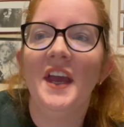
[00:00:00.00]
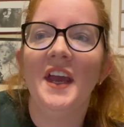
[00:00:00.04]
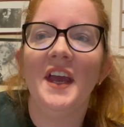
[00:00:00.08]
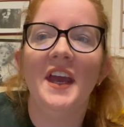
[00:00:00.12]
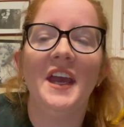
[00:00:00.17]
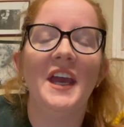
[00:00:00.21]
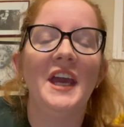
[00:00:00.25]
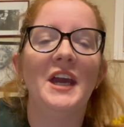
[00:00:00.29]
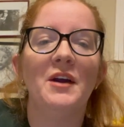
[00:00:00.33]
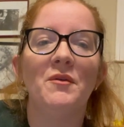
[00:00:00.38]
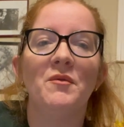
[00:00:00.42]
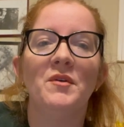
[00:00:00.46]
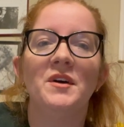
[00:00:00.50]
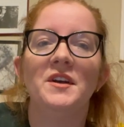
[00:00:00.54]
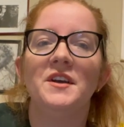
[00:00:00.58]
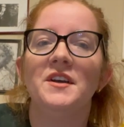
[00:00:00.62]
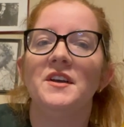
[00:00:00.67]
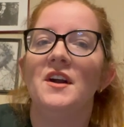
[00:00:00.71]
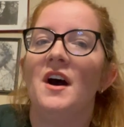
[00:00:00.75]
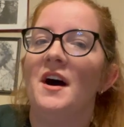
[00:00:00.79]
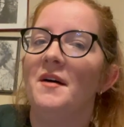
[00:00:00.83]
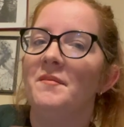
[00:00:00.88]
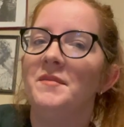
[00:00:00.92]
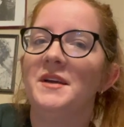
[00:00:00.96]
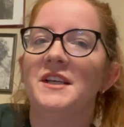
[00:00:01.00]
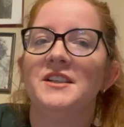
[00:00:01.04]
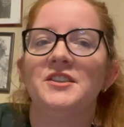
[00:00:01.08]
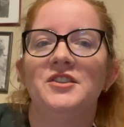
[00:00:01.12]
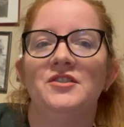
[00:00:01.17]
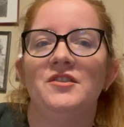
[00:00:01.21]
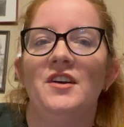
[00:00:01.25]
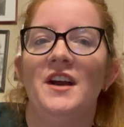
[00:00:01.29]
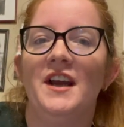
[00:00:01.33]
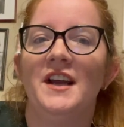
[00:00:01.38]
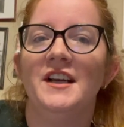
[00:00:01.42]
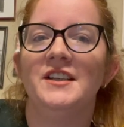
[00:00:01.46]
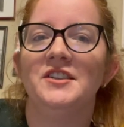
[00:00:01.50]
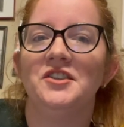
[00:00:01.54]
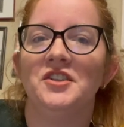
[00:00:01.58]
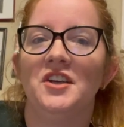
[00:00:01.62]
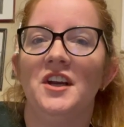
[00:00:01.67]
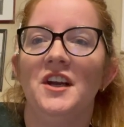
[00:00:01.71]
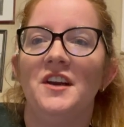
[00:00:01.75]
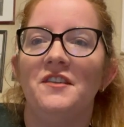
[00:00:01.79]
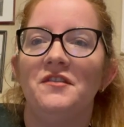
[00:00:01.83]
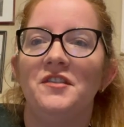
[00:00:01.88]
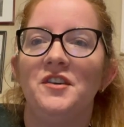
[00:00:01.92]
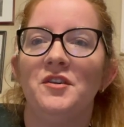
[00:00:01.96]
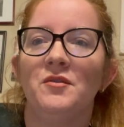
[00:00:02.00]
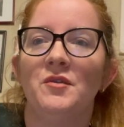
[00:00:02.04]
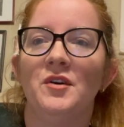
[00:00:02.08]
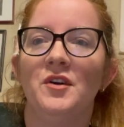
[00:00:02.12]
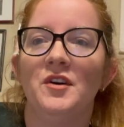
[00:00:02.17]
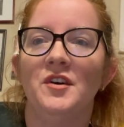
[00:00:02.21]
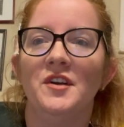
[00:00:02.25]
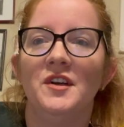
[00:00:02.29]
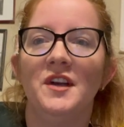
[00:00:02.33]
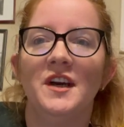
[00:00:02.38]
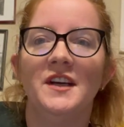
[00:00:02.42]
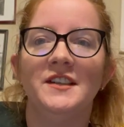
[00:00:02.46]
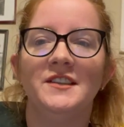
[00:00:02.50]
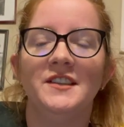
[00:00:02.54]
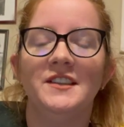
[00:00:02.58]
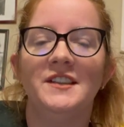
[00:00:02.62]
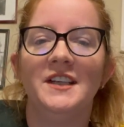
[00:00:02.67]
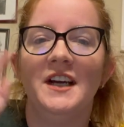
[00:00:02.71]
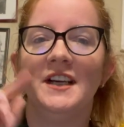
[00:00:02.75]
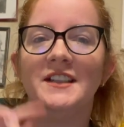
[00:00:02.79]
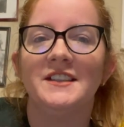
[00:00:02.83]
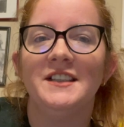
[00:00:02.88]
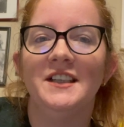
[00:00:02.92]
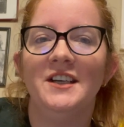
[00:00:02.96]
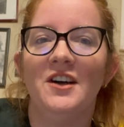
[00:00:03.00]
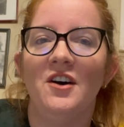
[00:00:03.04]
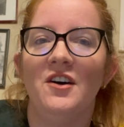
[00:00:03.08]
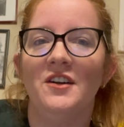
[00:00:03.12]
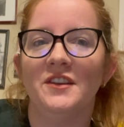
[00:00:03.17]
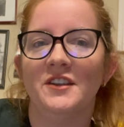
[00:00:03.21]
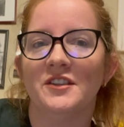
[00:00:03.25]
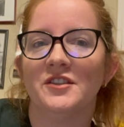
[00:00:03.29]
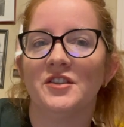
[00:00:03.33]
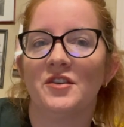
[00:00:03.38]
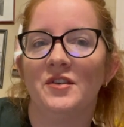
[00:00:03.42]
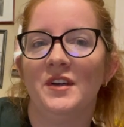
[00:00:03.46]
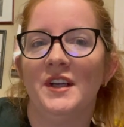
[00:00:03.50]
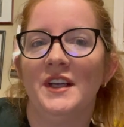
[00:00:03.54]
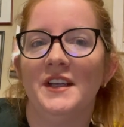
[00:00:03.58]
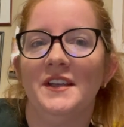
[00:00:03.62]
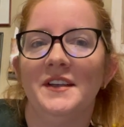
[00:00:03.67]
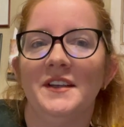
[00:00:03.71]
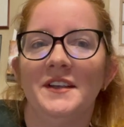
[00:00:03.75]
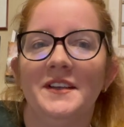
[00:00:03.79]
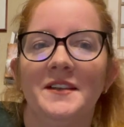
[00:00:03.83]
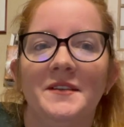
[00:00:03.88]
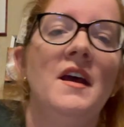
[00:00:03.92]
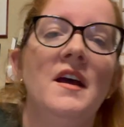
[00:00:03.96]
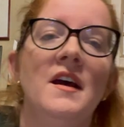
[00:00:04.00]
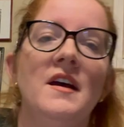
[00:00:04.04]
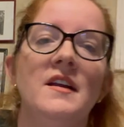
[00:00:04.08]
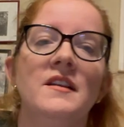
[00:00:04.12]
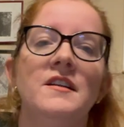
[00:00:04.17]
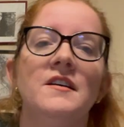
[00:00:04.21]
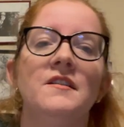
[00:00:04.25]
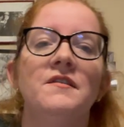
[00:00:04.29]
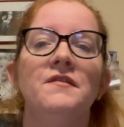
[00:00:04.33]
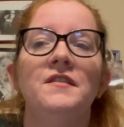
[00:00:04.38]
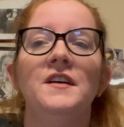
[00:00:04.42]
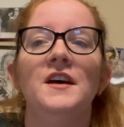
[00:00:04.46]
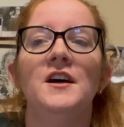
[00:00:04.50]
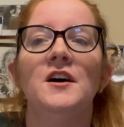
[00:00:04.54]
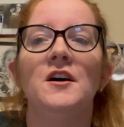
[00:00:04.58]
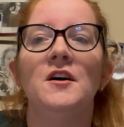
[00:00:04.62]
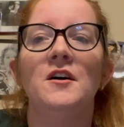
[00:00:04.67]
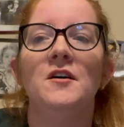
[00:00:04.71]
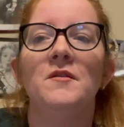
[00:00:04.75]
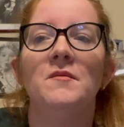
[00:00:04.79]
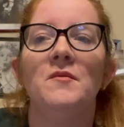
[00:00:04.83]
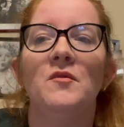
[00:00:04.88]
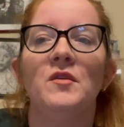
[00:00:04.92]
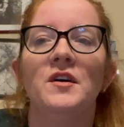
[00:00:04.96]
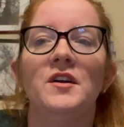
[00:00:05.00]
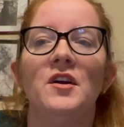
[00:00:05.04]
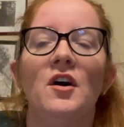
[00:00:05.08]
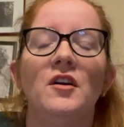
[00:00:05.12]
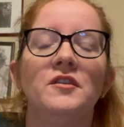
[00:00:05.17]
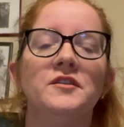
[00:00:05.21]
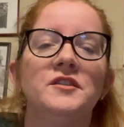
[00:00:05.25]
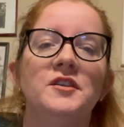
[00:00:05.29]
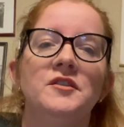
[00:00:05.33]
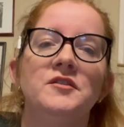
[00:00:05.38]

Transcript: it would not be strange if you could detect it on the screen. The film would also